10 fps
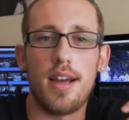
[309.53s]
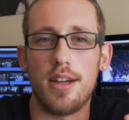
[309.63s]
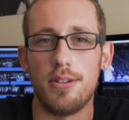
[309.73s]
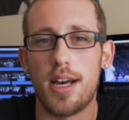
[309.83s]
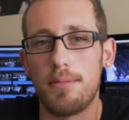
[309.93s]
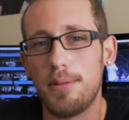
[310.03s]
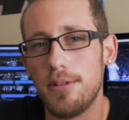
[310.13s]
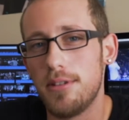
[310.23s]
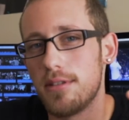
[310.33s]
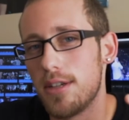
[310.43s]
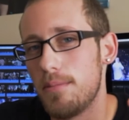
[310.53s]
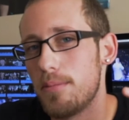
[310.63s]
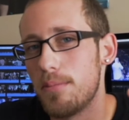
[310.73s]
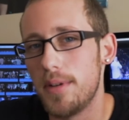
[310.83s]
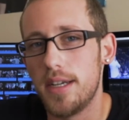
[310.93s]
I know a lot of people use Adobe
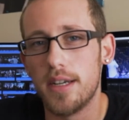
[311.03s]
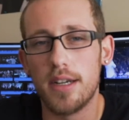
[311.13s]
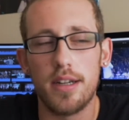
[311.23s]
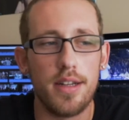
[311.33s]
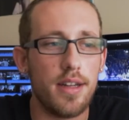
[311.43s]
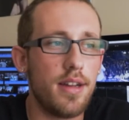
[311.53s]
Premiere.